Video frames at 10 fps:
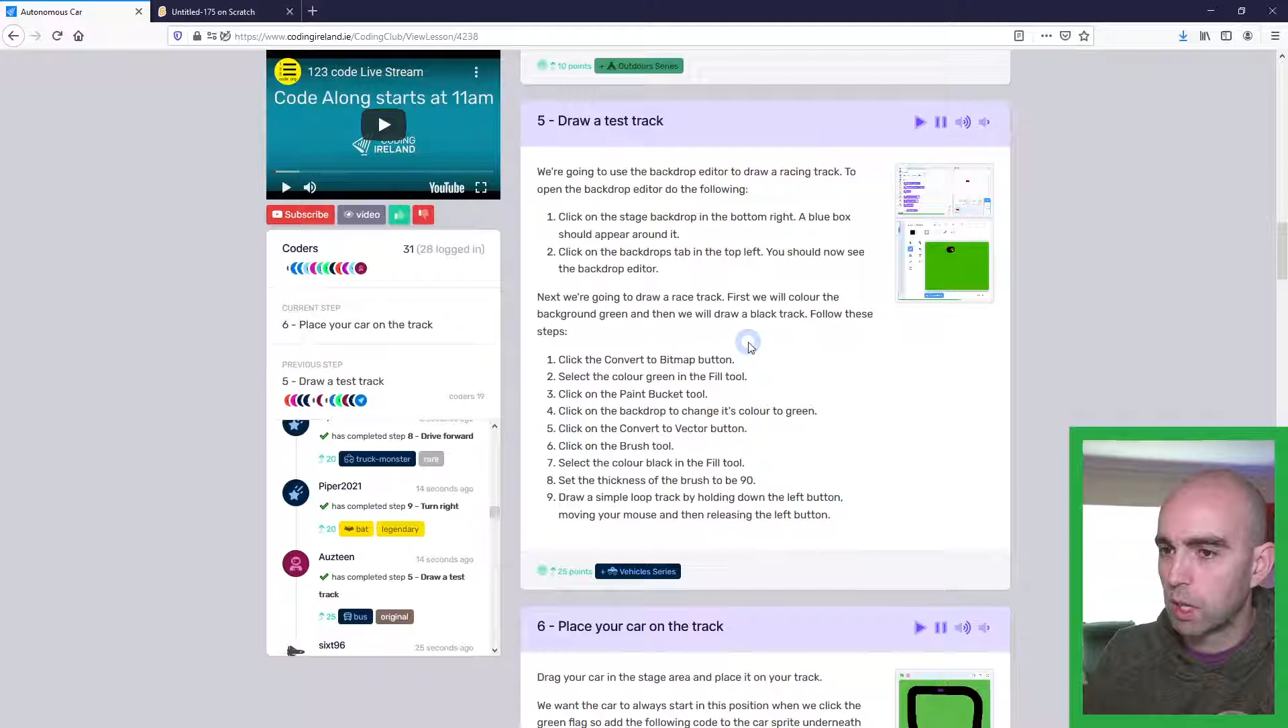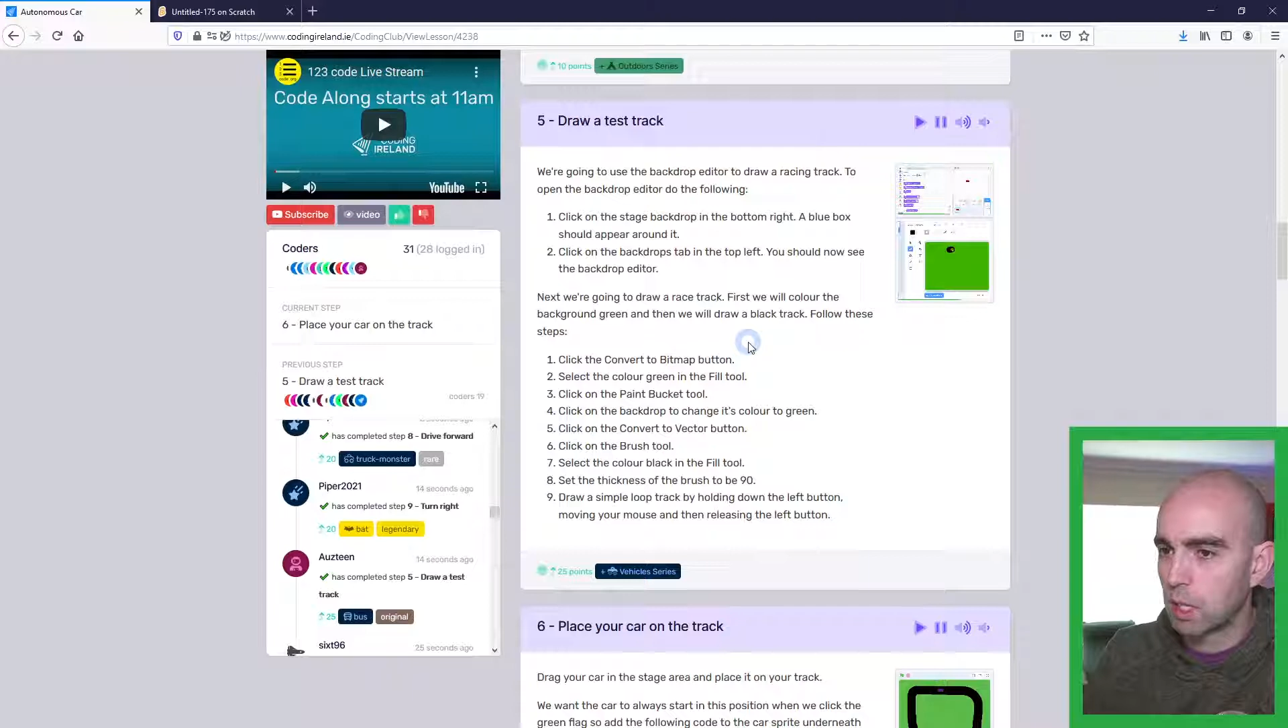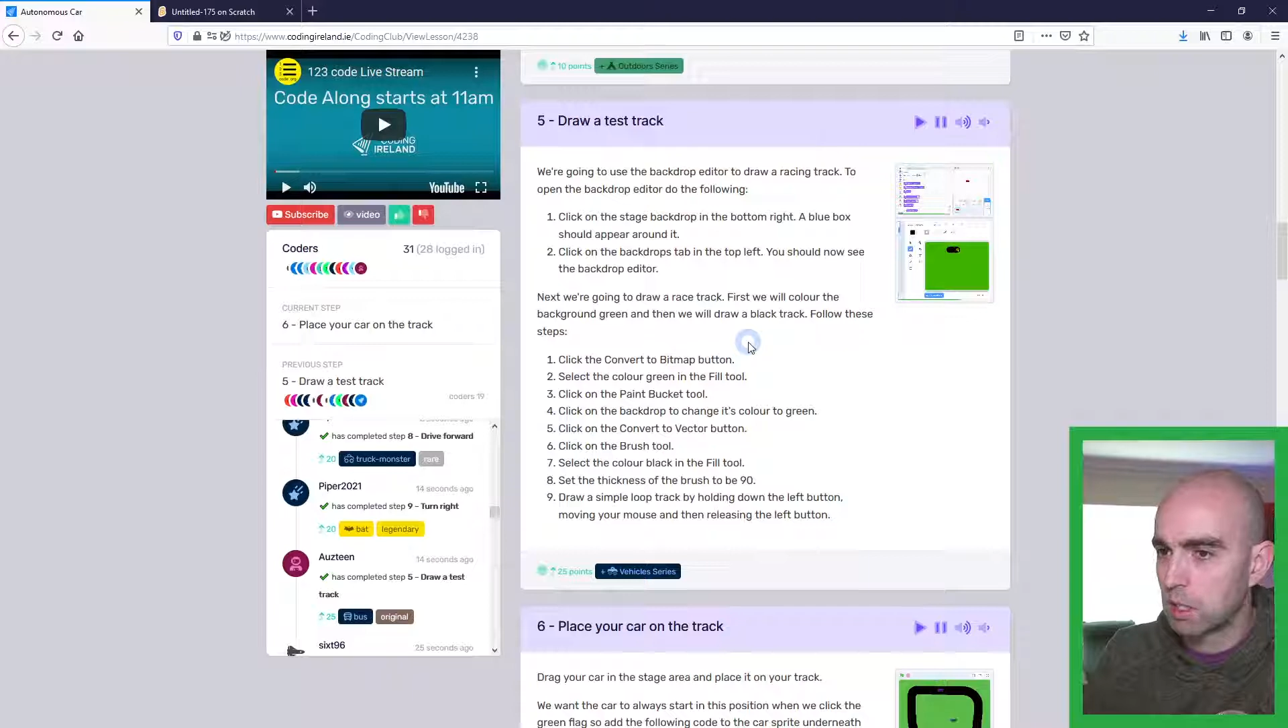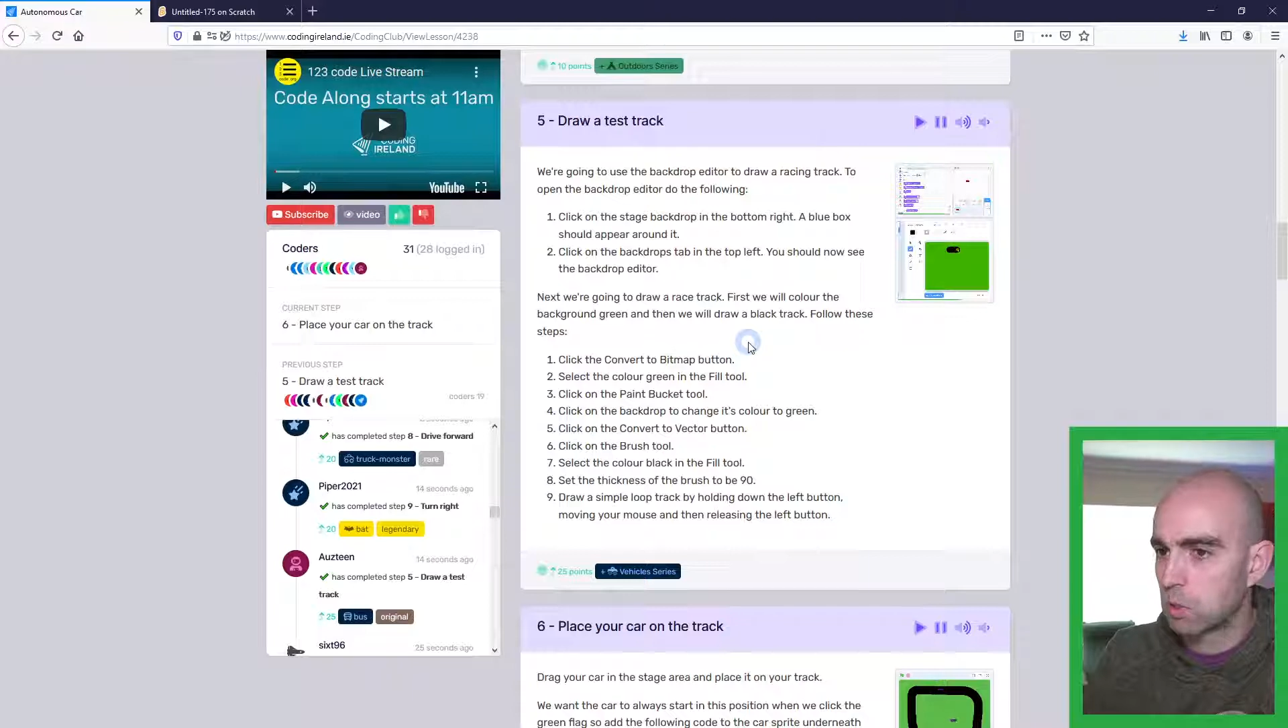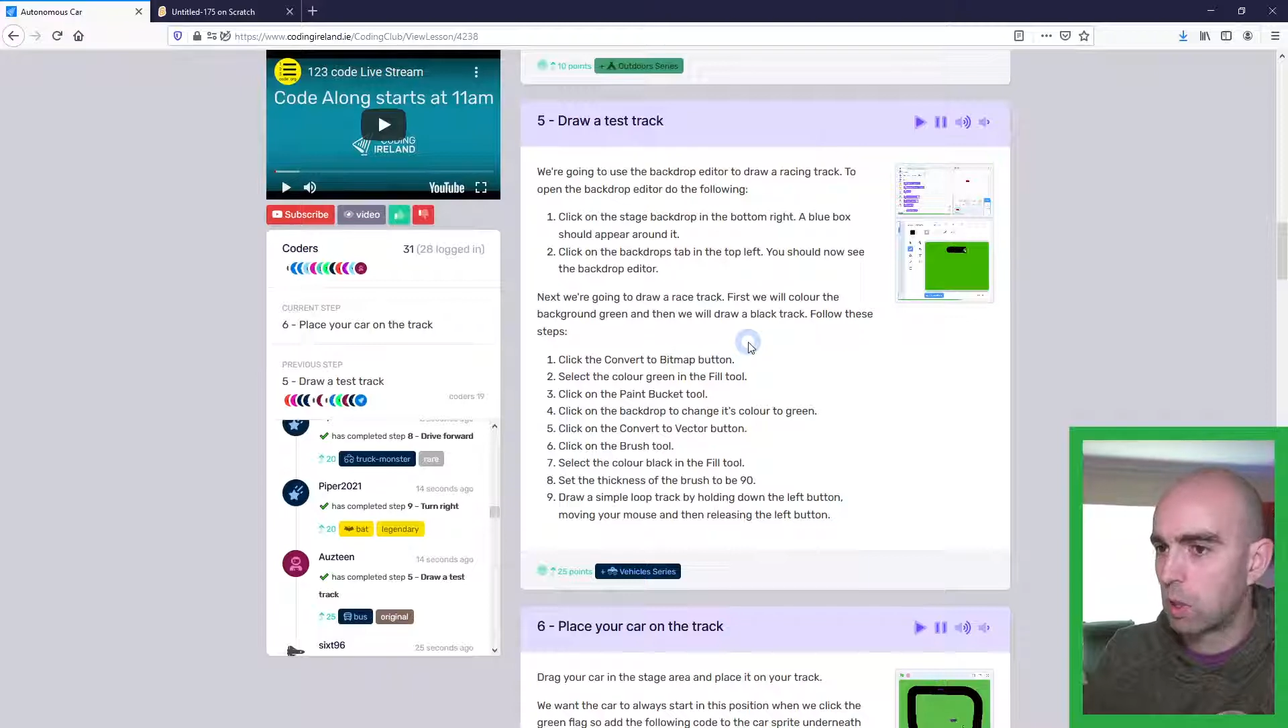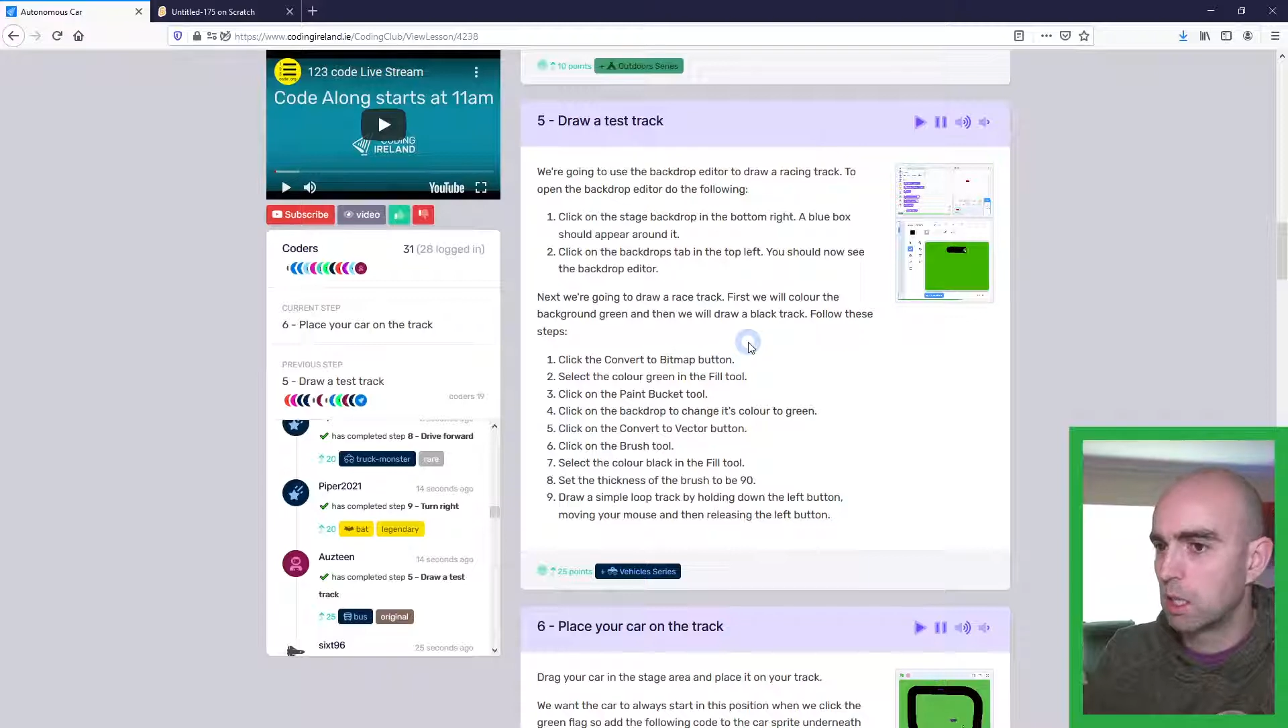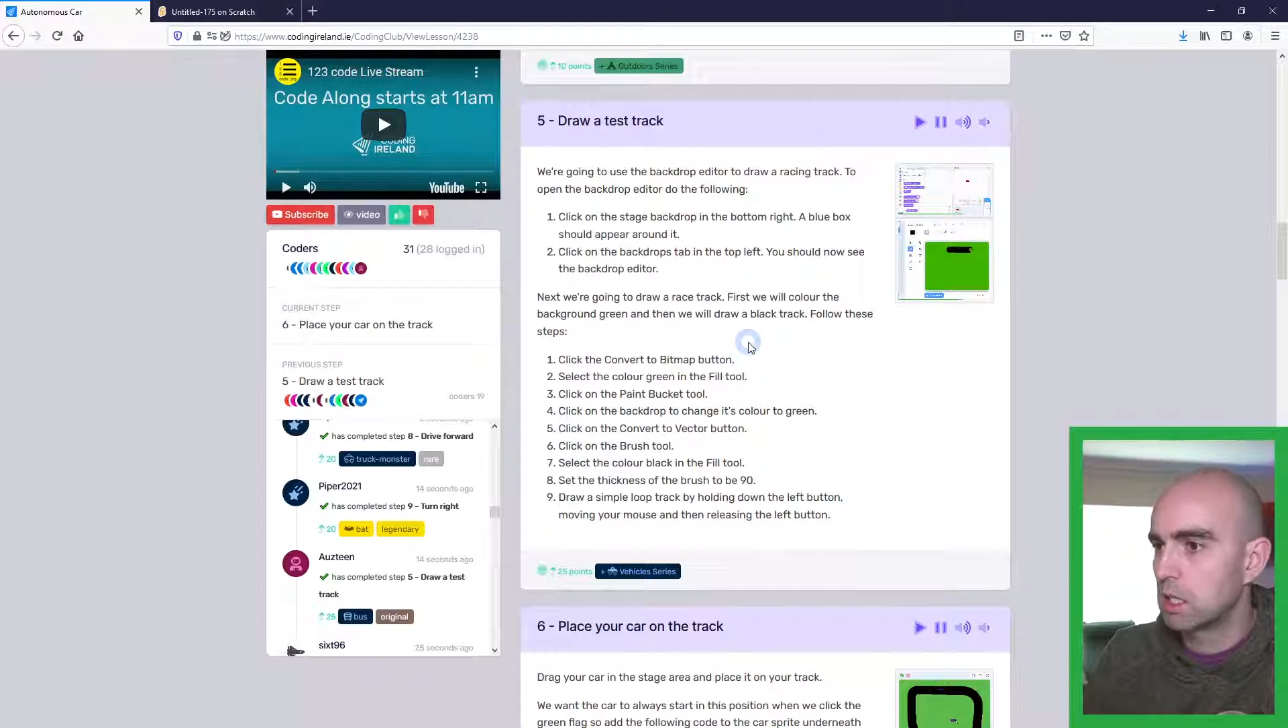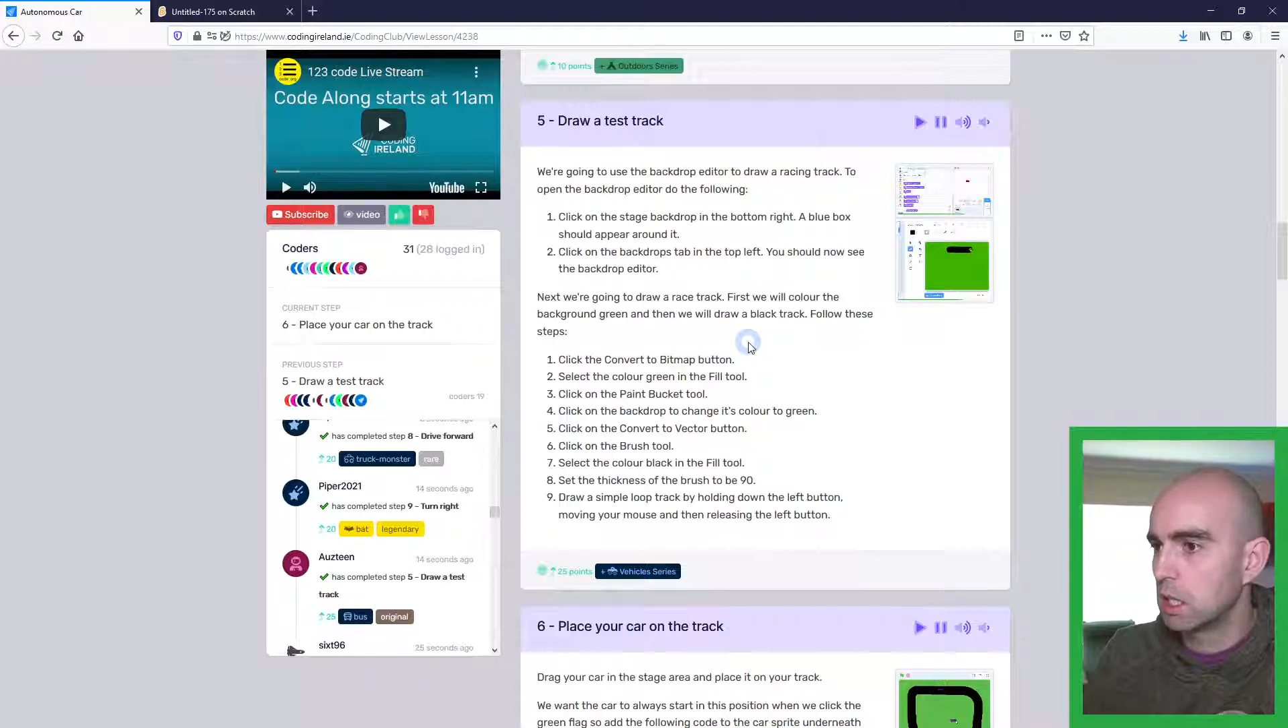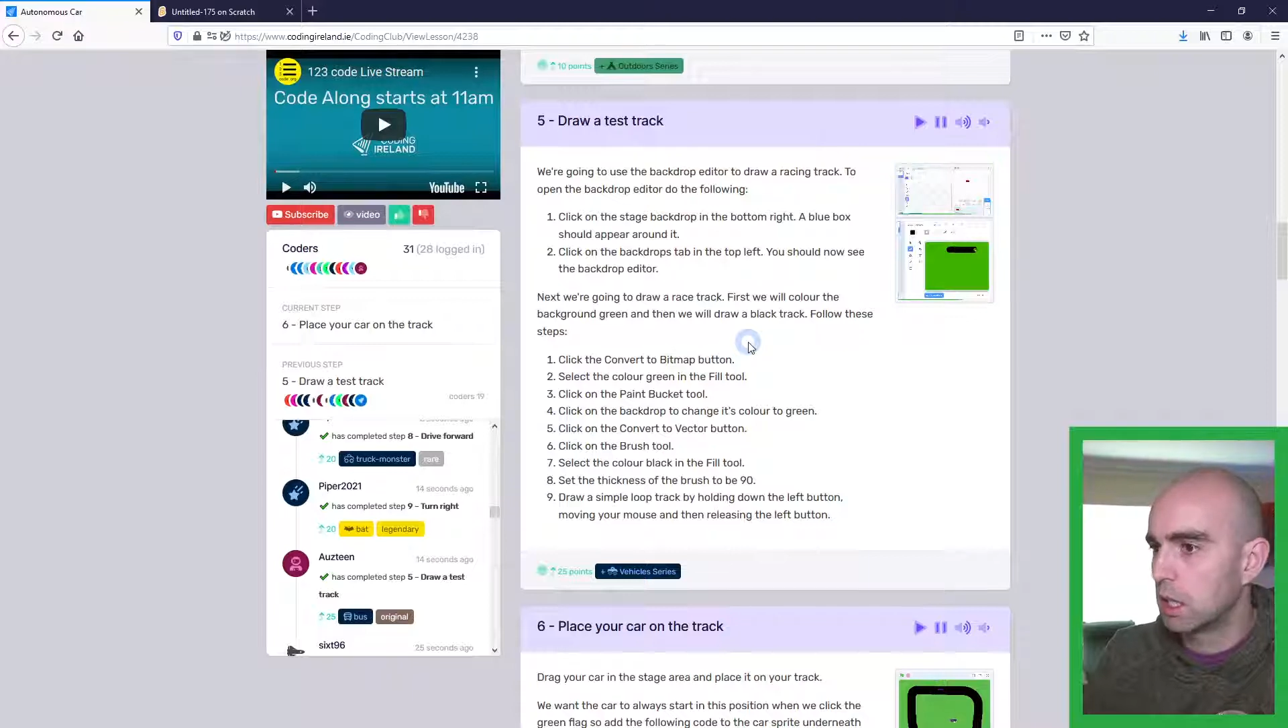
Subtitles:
to 20